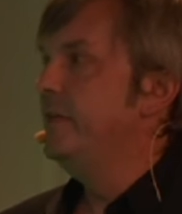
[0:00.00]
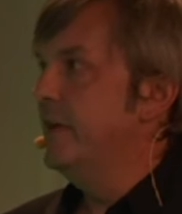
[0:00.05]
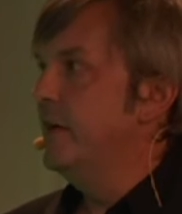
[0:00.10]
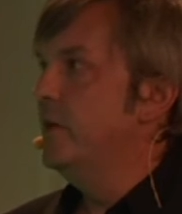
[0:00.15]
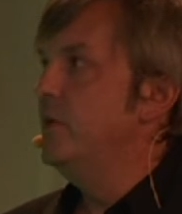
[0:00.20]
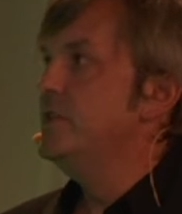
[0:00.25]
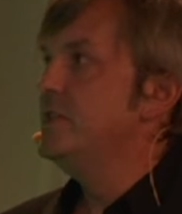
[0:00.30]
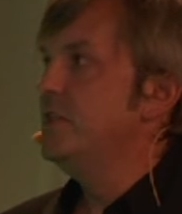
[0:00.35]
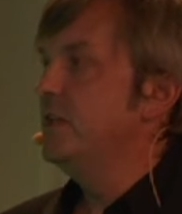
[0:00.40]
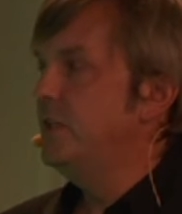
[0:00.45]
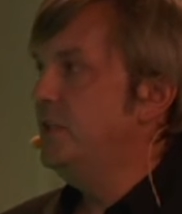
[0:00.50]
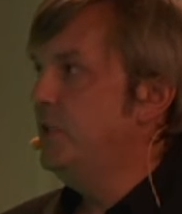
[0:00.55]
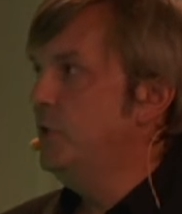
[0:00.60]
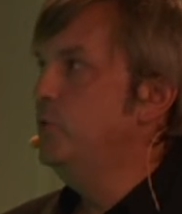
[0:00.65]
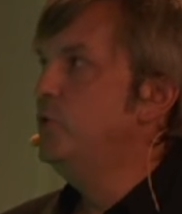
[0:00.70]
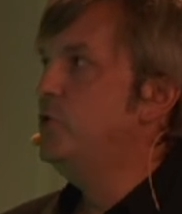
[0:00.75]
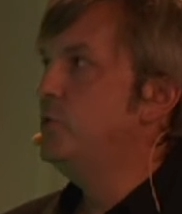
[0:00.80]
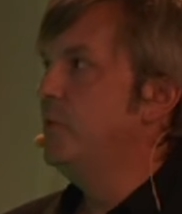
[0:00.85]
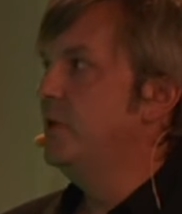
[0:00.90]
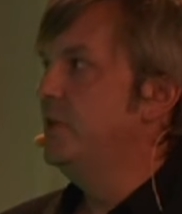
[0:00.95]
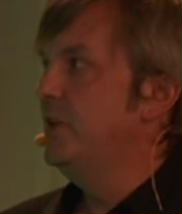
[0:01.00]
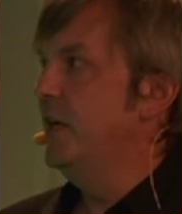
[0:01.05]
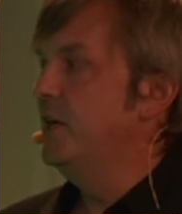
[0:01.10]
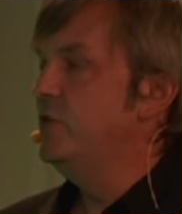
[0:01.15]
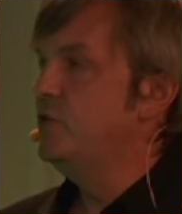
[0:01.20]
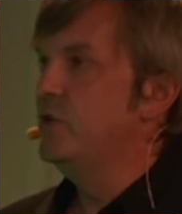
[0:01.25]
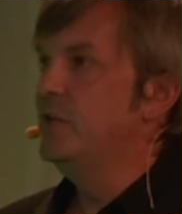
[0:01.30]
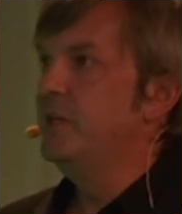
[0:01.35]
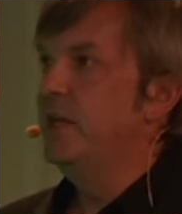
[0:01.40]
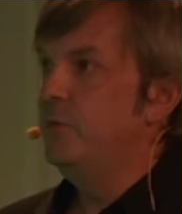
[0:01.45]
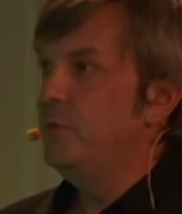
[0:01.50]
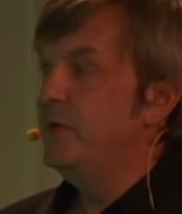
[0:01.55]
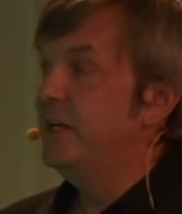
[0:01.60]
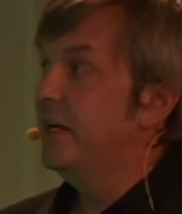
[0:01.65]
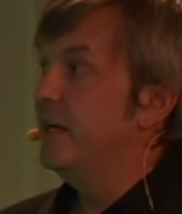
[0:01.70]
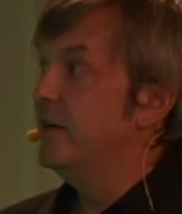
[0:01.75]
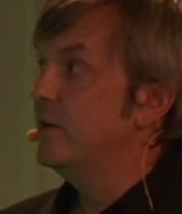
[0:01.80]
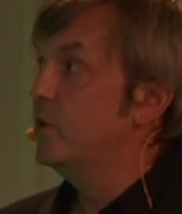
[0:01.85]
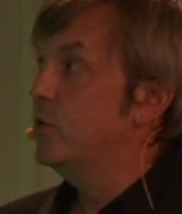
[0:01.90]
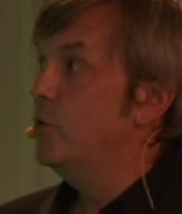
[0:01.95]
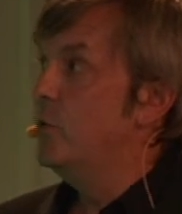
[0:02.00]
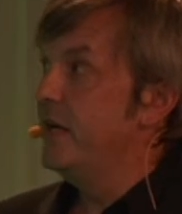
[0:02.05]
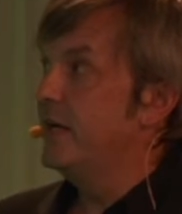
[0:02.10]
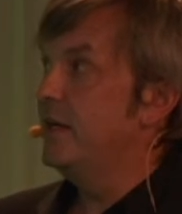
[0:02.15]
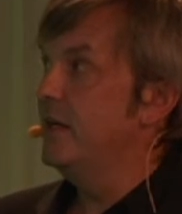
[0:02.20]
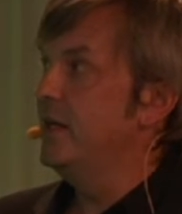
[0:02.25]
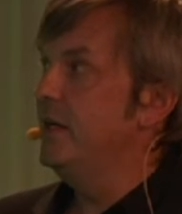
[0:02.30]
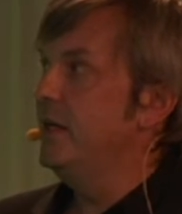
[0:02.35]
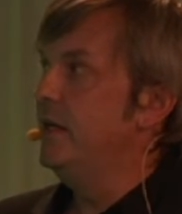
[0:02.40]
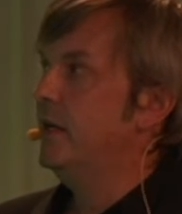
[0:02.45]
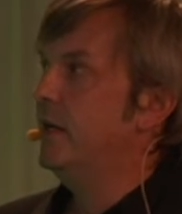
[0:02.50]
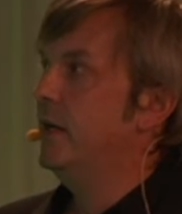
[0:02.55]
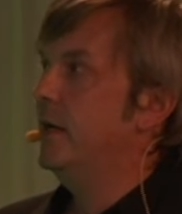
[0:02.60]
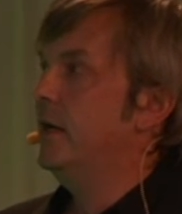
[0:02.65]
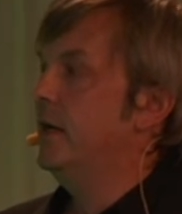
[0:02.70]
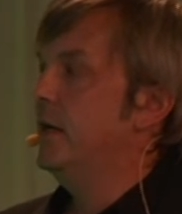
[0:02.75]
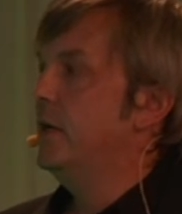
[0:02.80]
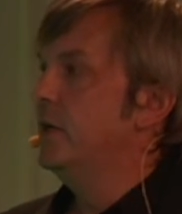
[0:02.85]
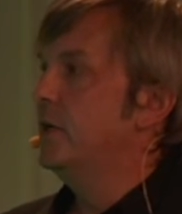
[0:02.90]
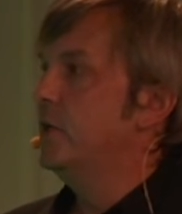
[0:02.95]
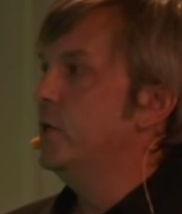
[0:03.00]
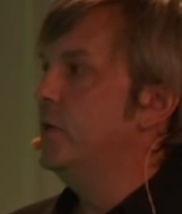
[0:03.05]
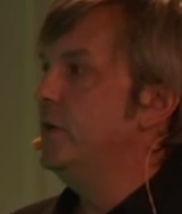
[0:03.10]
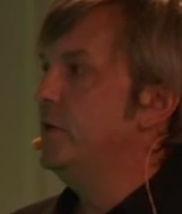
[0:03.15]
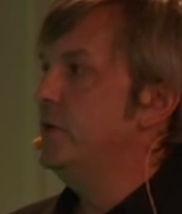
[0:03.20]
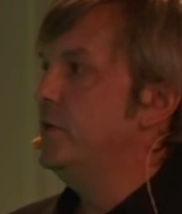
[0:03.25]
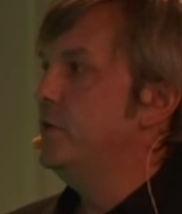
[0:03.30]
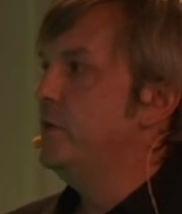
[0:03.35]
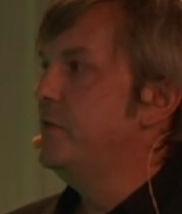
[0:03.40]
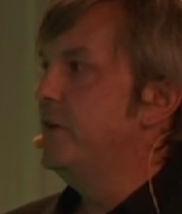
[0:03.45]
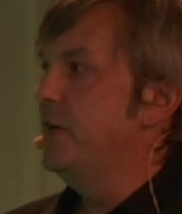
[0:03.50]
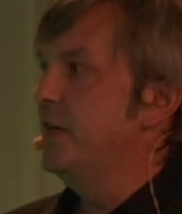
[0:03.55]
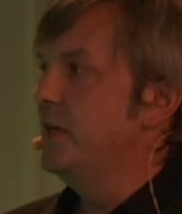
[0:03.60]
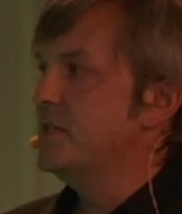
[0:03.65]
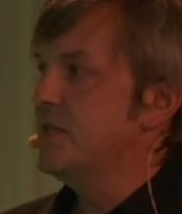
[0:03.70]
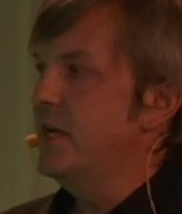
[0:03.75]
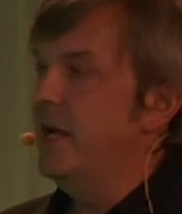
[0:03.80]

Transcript: there is a huge potential that we can quickly go and do things.